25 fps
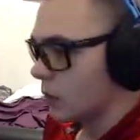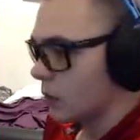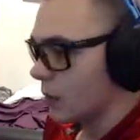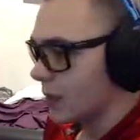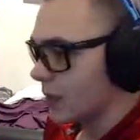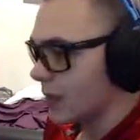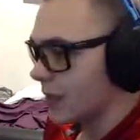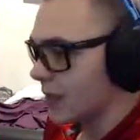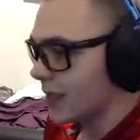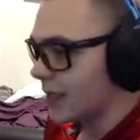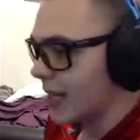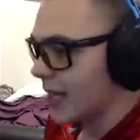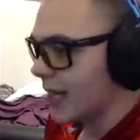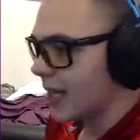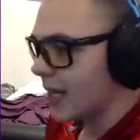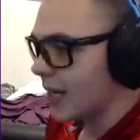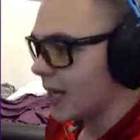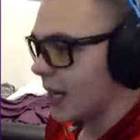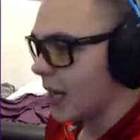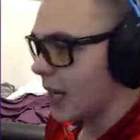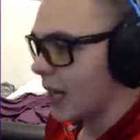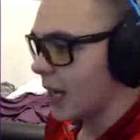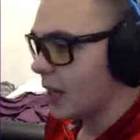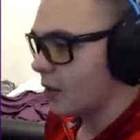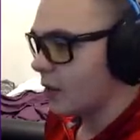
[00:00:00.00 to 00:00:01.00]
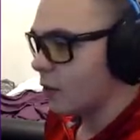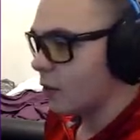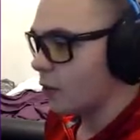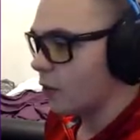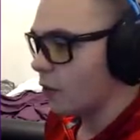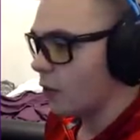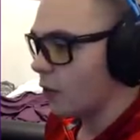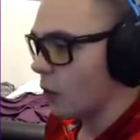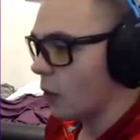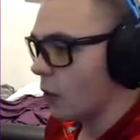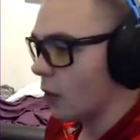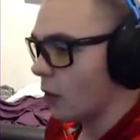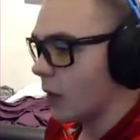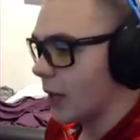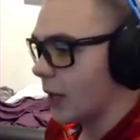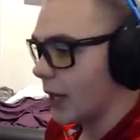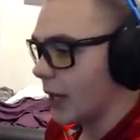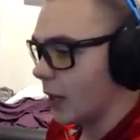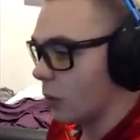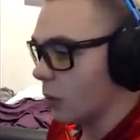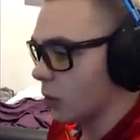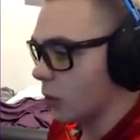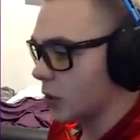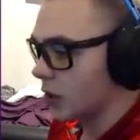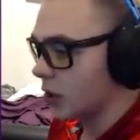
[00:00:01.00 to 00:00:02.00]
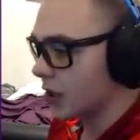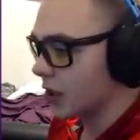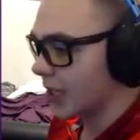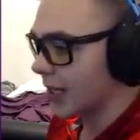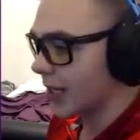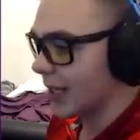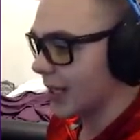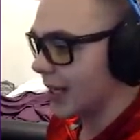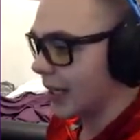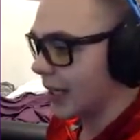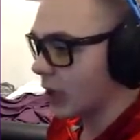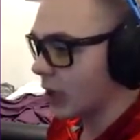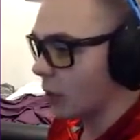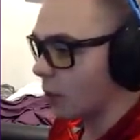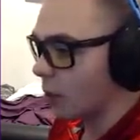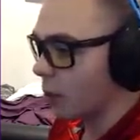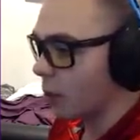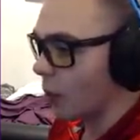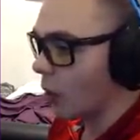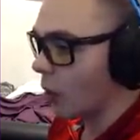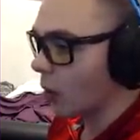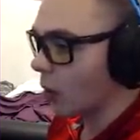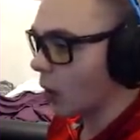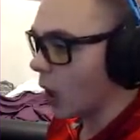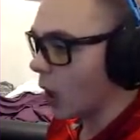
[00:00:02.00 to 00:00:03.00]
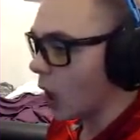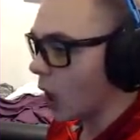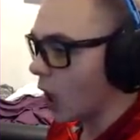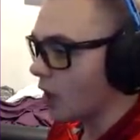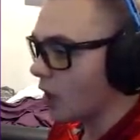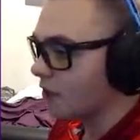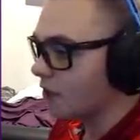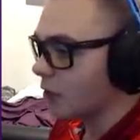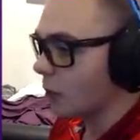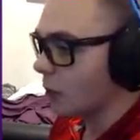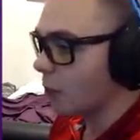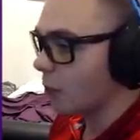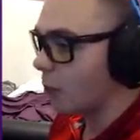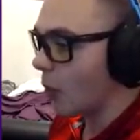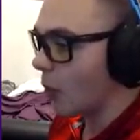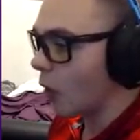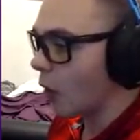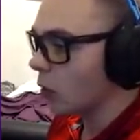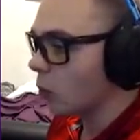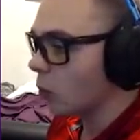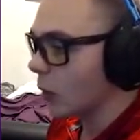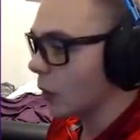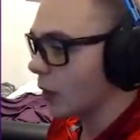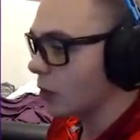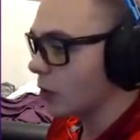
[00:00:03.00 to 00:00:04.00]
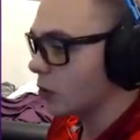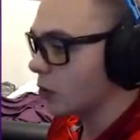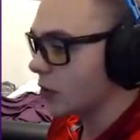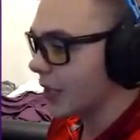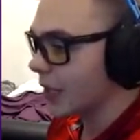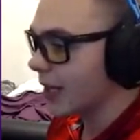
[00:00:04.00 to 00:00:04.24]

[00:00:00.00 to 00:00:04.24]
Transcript: So a 2nd and 4 here. We're just going to get the ball off to Baldwin,